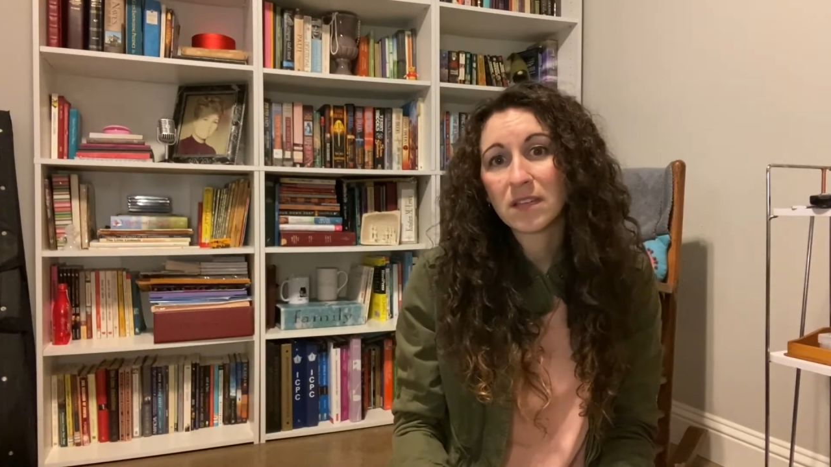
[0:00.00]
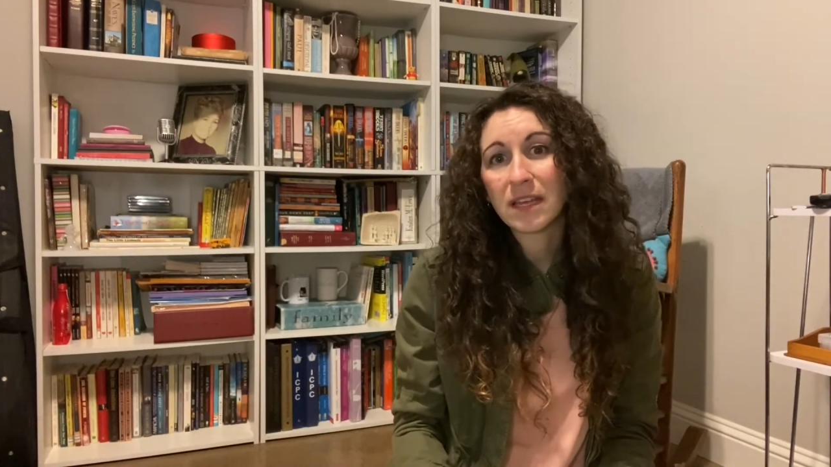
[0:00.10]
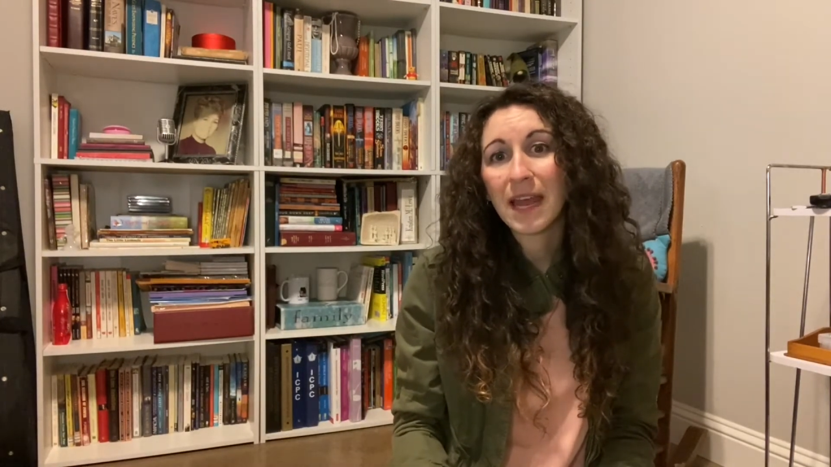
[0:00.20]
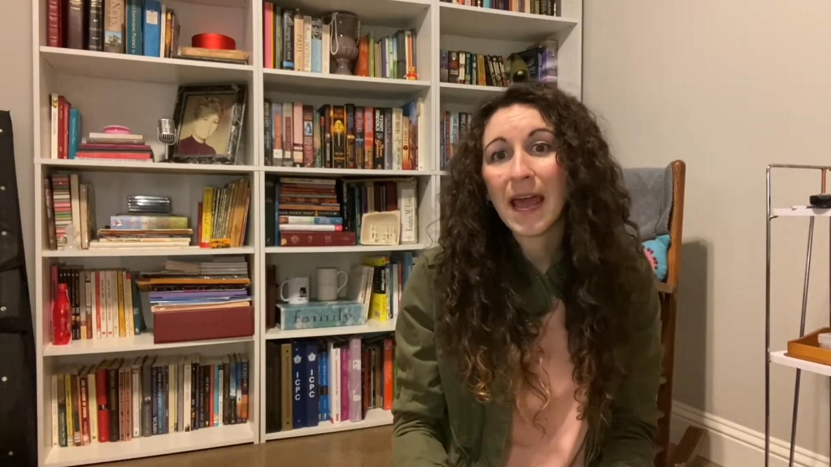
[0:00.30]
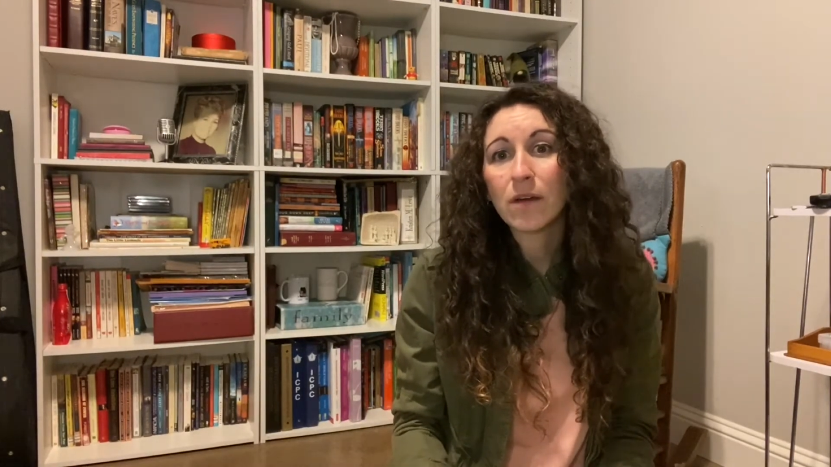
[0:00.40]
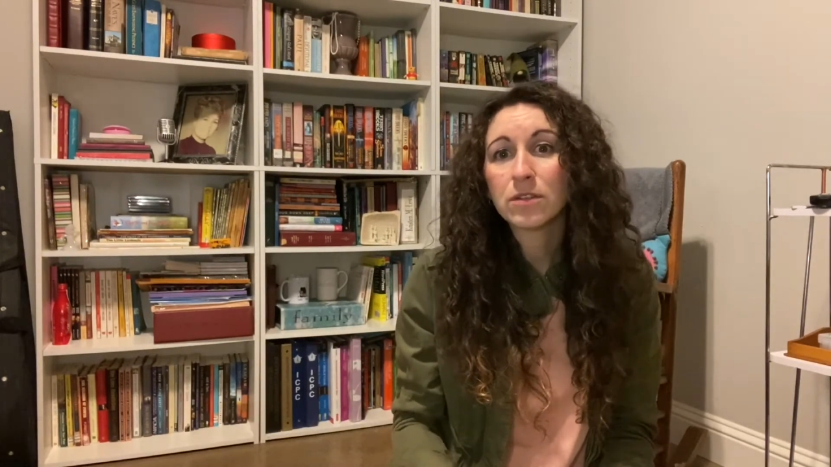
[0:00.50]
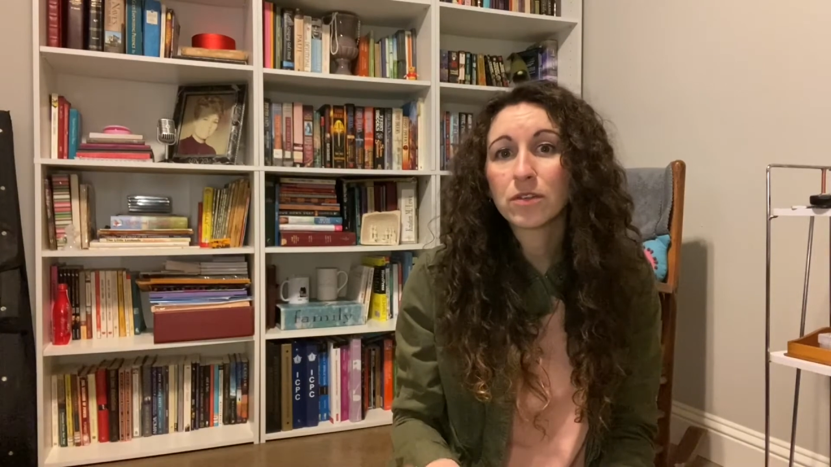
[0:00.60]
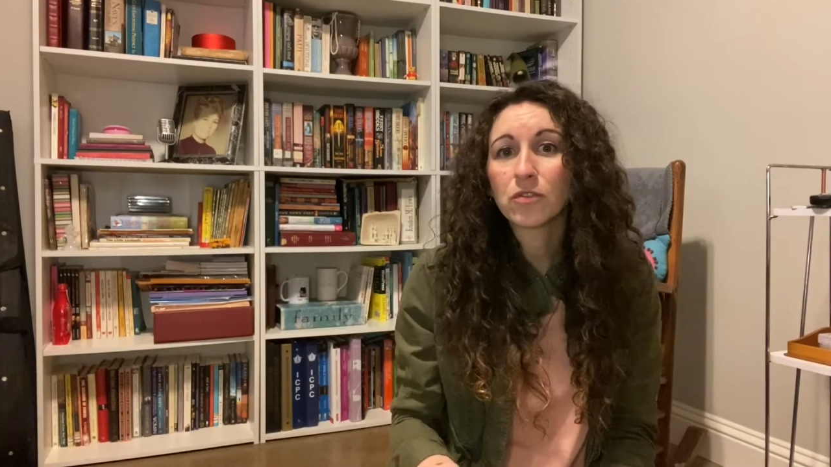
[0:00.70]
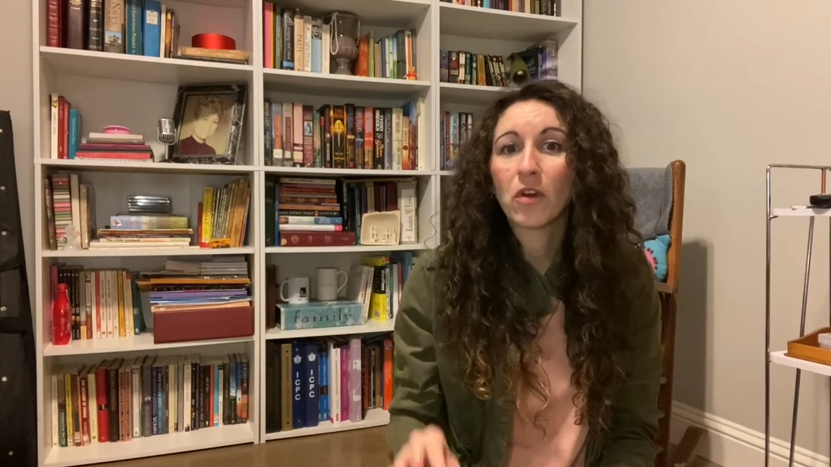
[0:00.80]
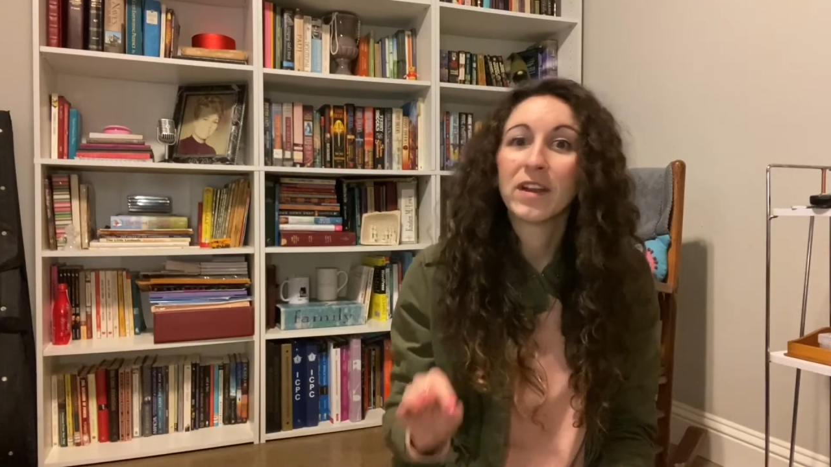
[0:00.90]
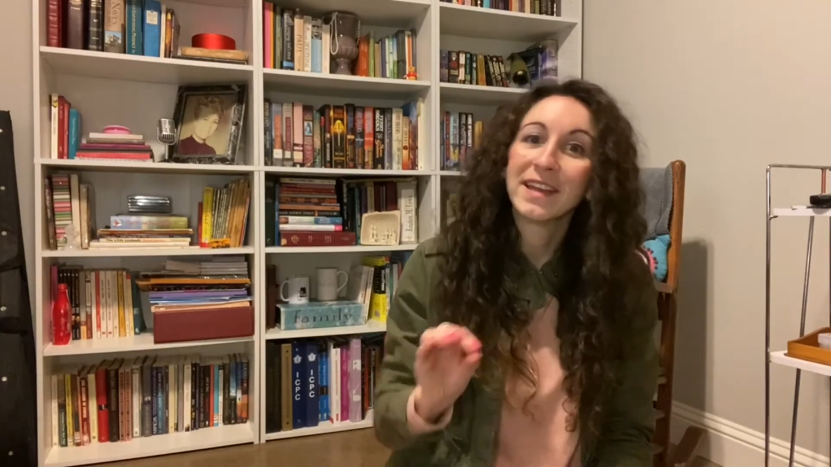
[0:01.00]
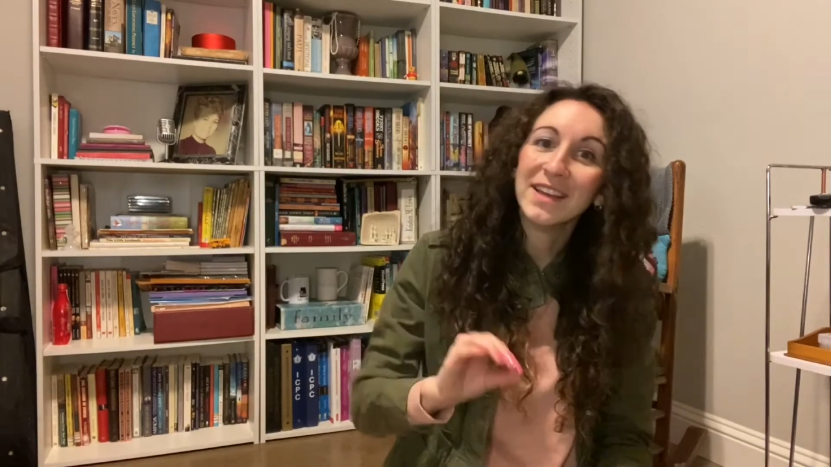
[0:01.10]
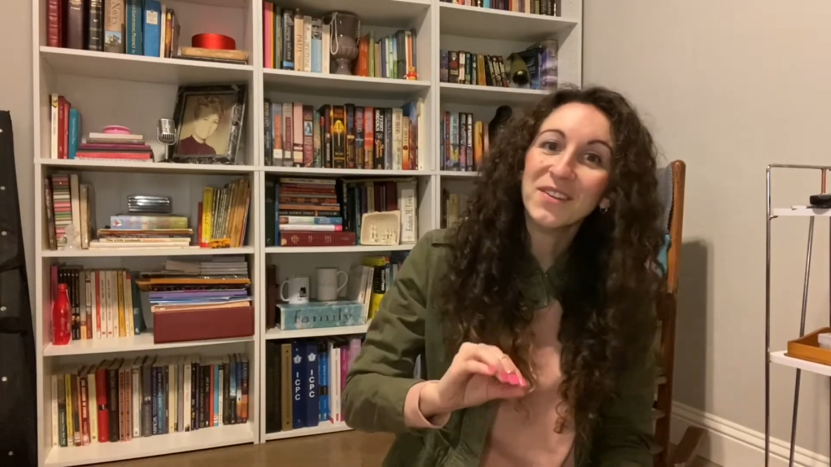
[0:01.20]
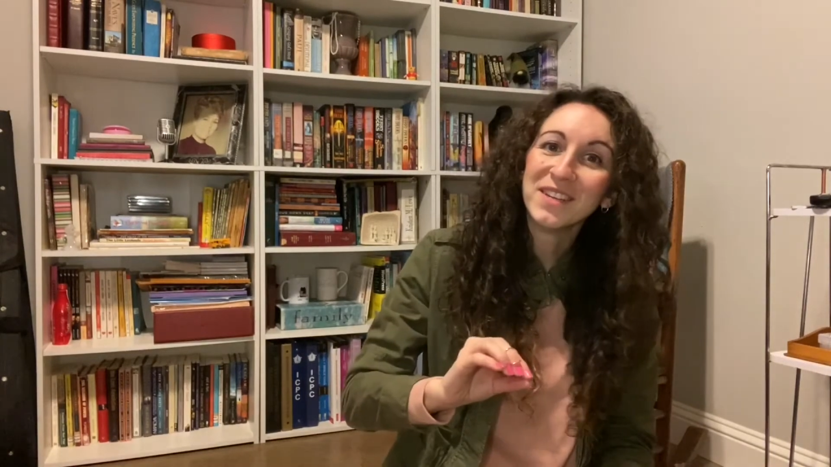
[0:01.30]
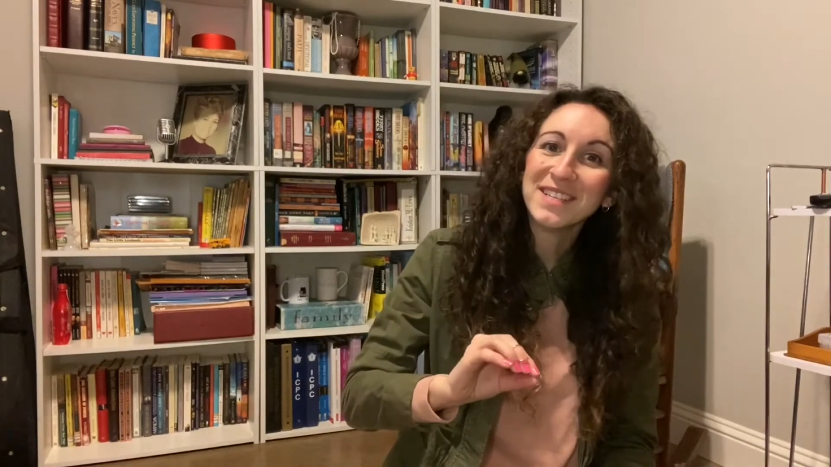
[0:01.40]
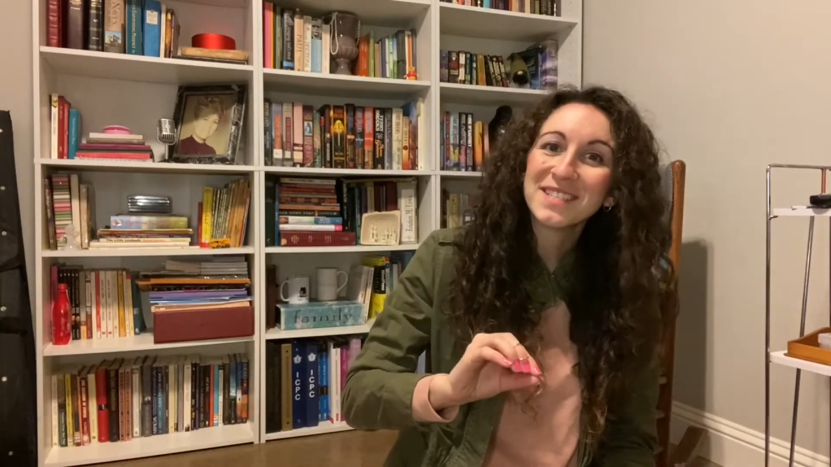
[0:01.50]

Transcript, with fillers: And how does our chronic illness